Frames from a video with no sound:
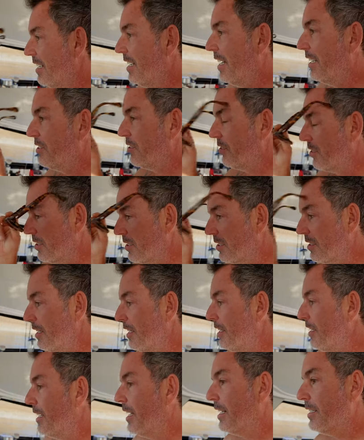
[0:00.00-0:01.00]
As you can
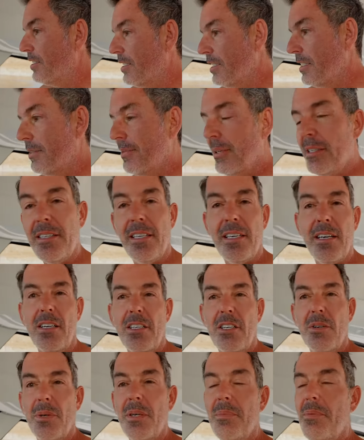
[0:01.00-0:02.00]
see, actually the one thing I
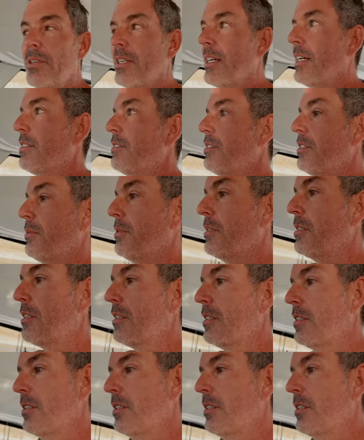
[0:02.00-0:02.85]
do want to point out to you is that